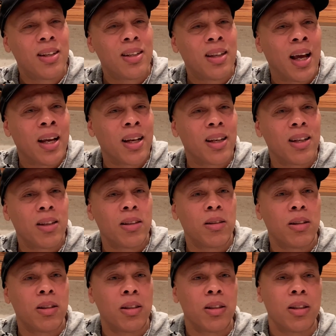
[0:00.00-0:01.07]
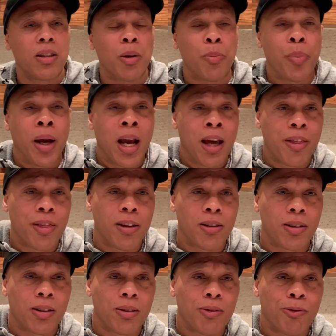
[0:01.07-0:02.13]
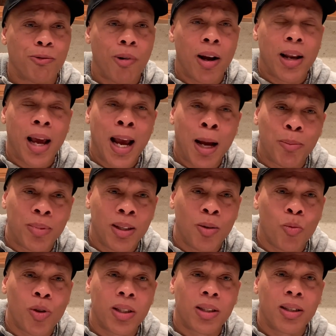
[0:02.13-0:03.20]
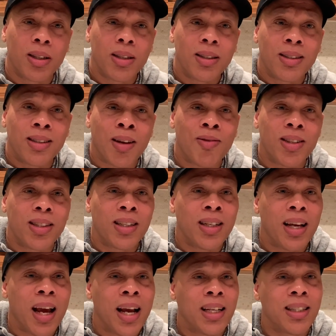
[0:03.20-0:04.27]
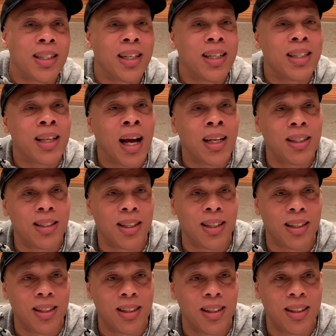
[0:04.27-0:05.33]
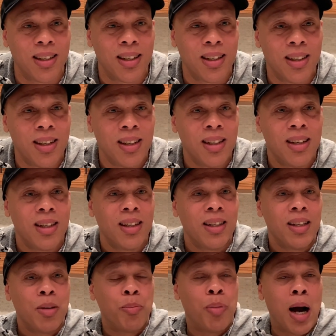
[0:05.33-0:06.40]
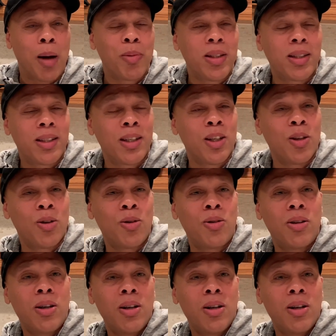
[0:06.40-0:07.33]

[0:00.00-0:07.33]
Like, the Panthers, Fred Hampton was 17, 18, 19. Bobby Seale,